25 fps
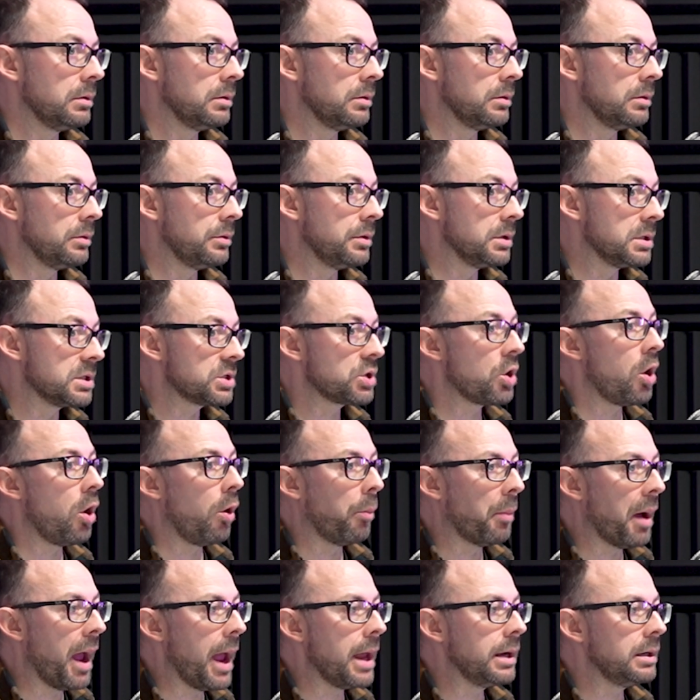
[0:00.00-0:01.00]
the
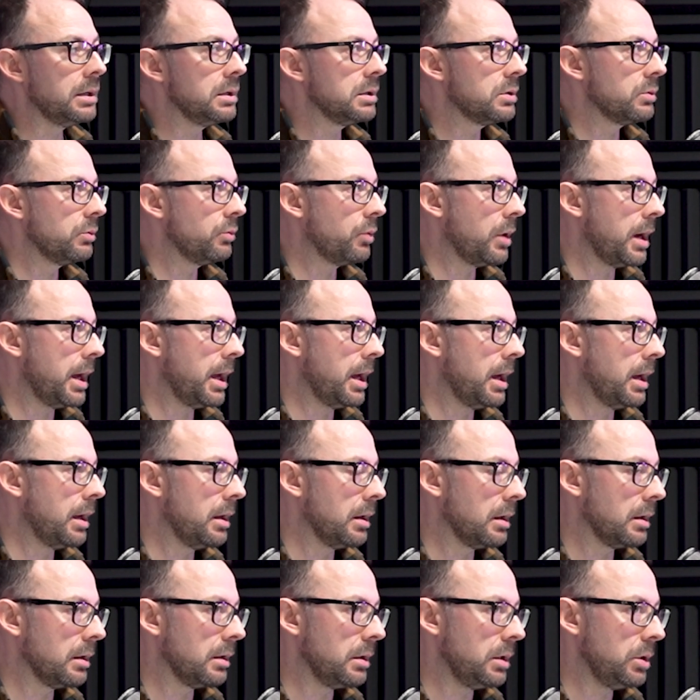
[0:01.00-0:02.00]
top end
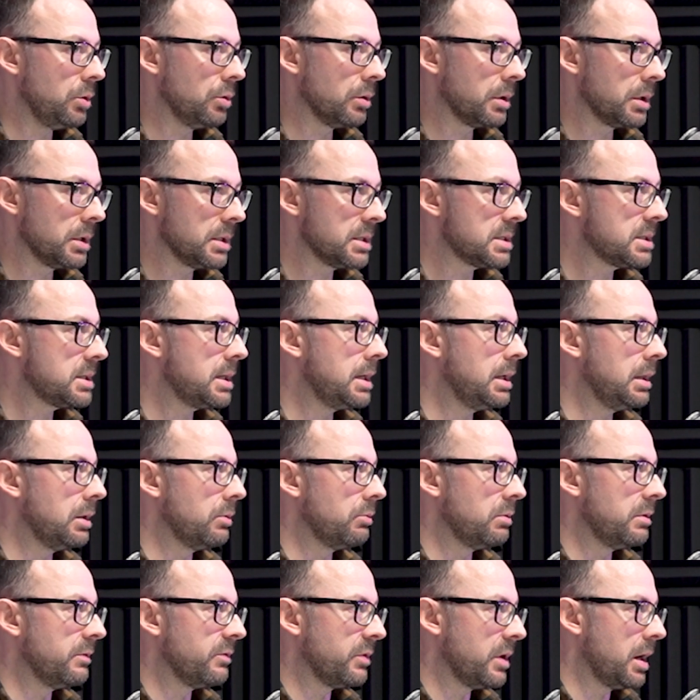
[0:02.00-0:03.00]
where you're going to see
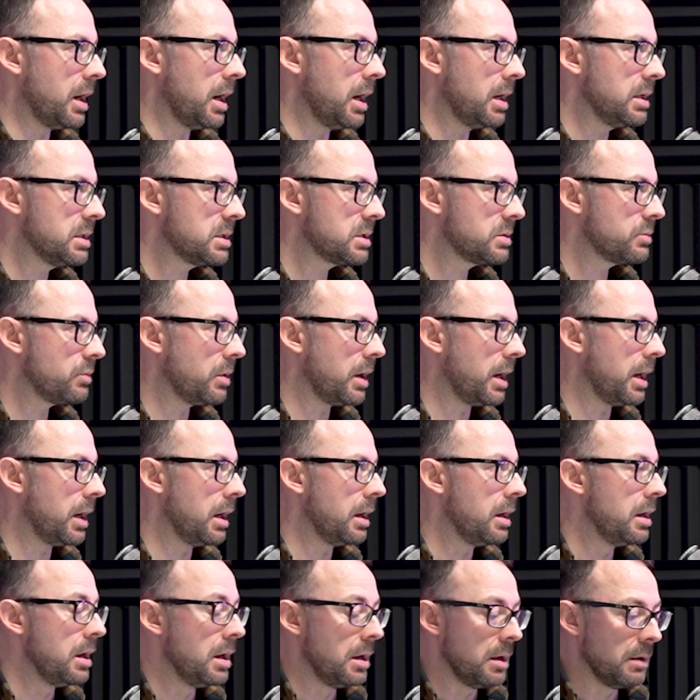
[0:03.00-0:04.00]
the reverse,
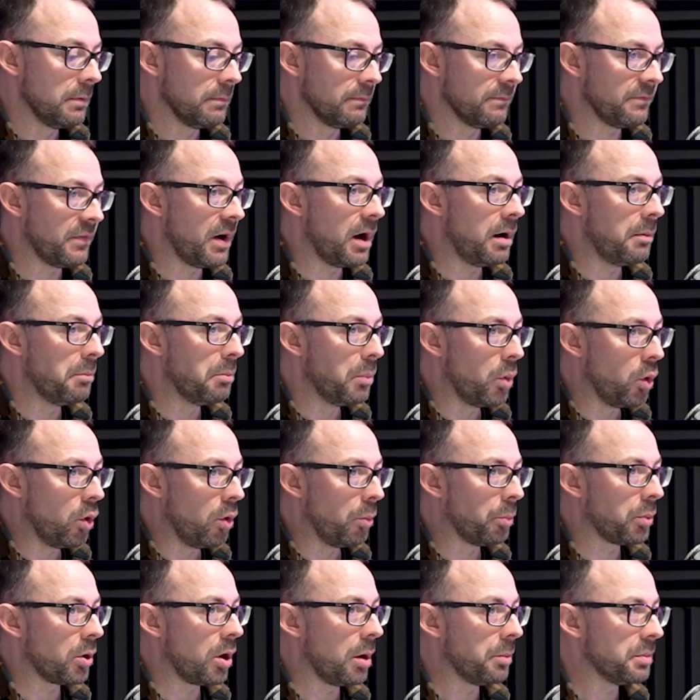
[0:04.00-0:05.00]
where far
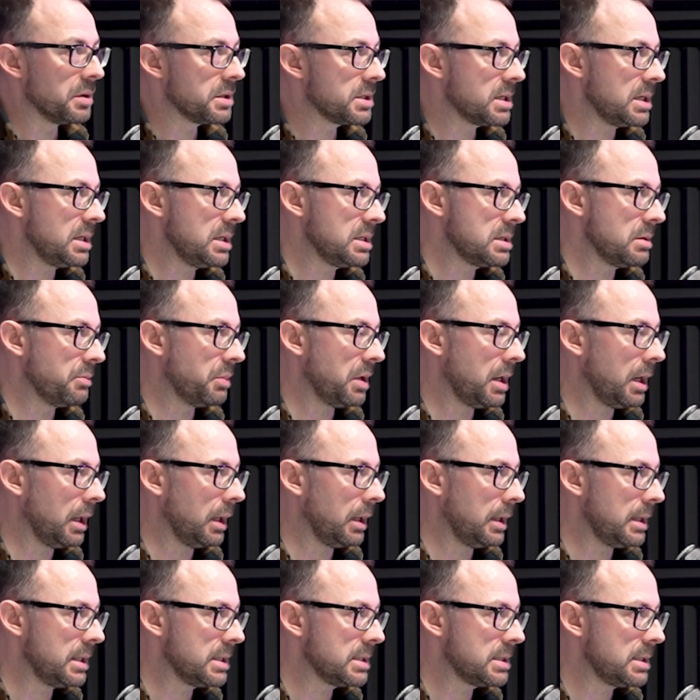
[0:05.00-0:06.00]
more properties are being
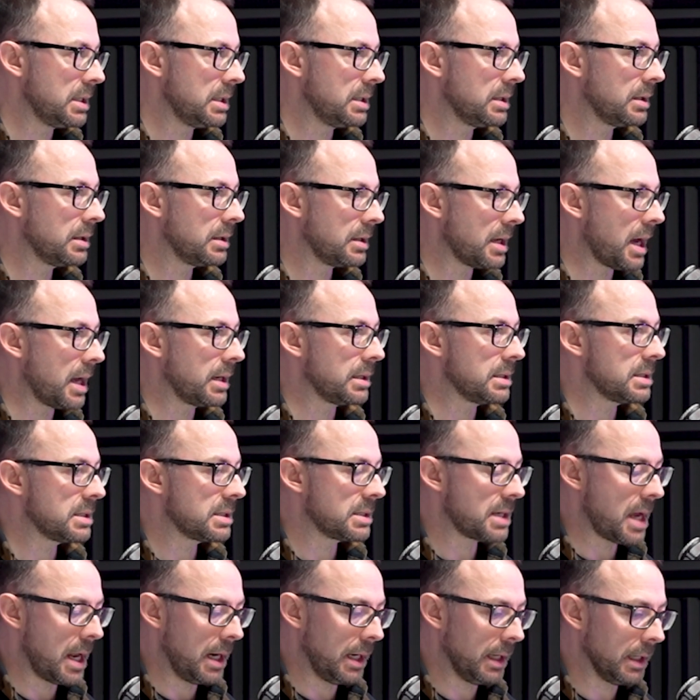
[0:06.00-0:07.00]
listed than
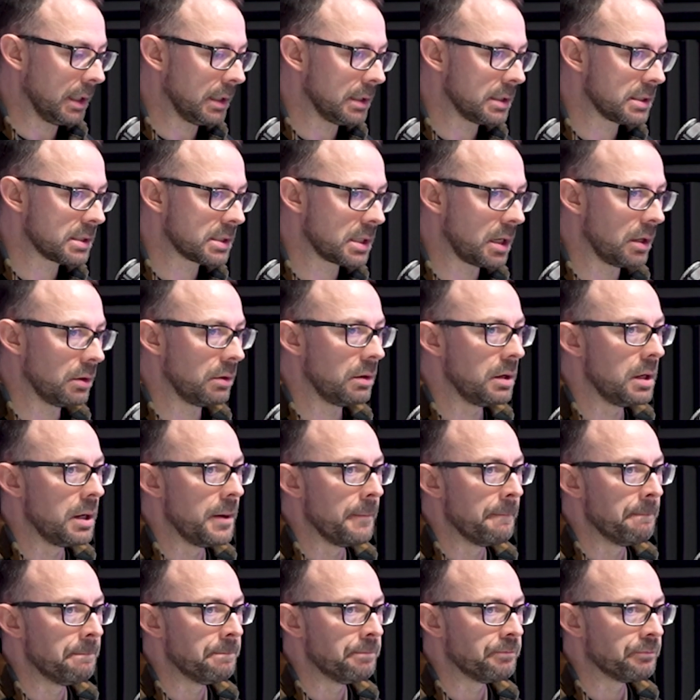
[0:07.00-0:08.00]
selling. So
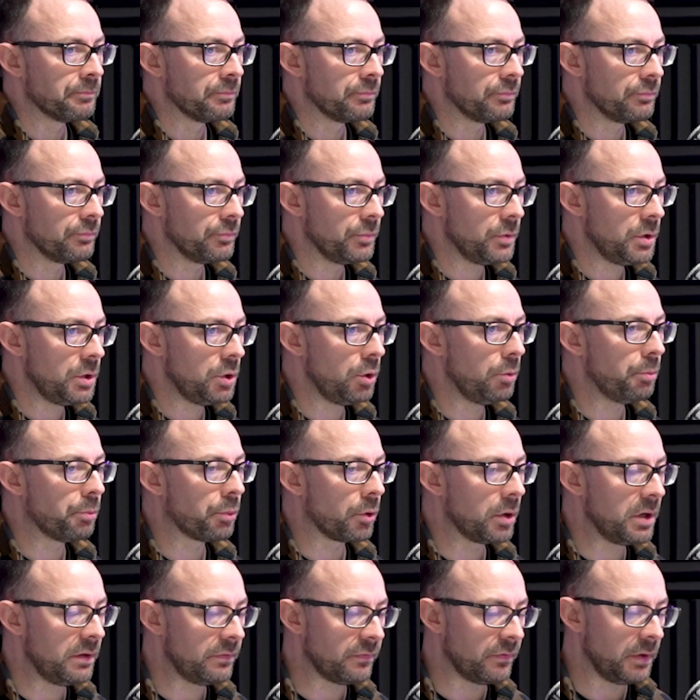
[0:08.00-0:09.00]
you
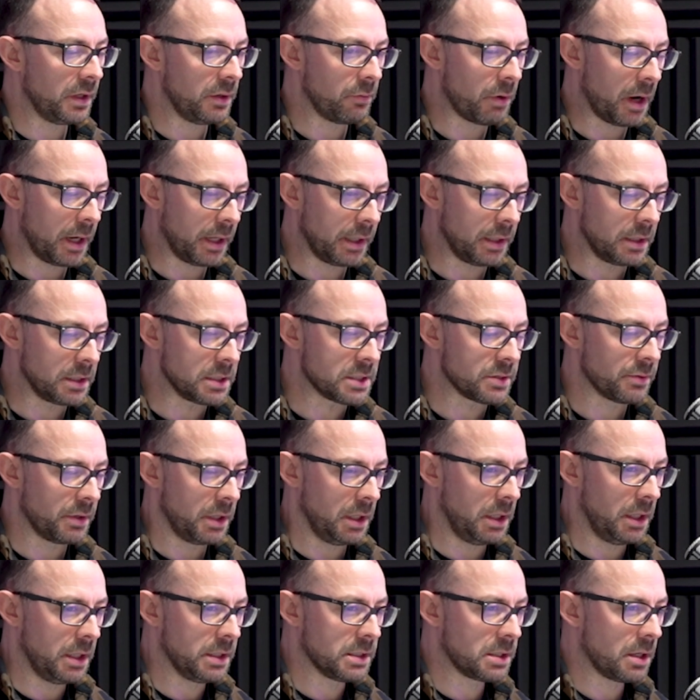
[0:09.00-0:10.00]
briefly went into
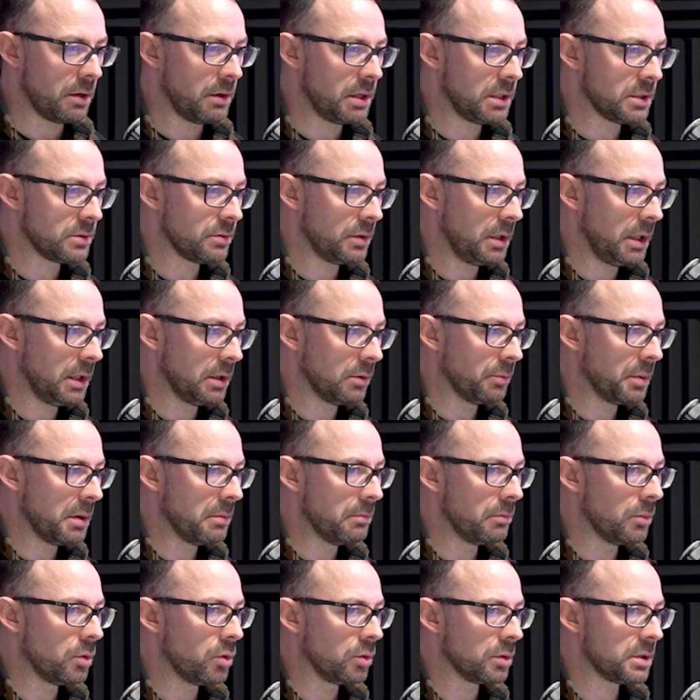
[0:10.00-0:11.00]
it. Let's go into a little
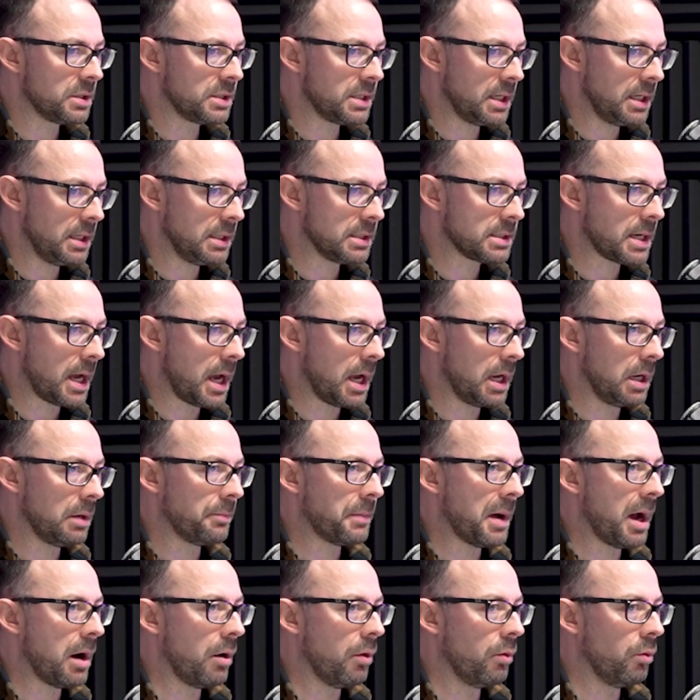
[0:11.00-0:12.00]
bit more detail
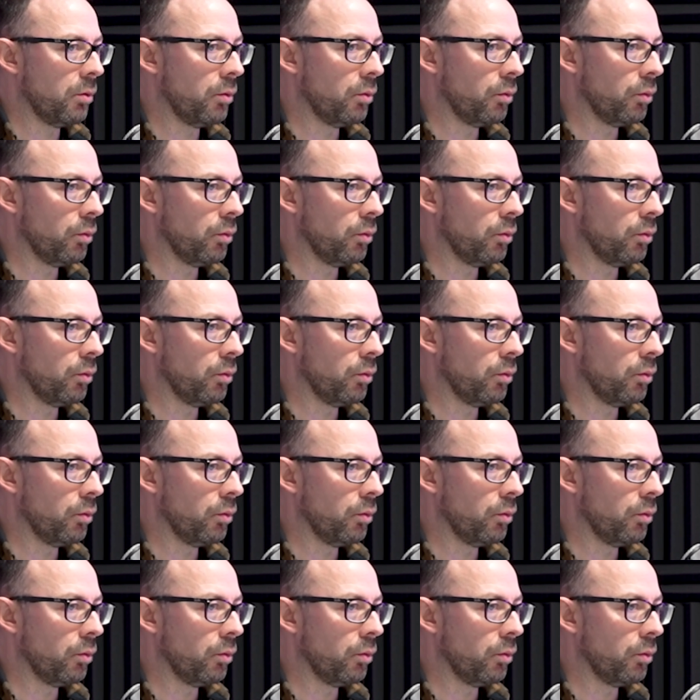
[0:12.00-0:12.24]
about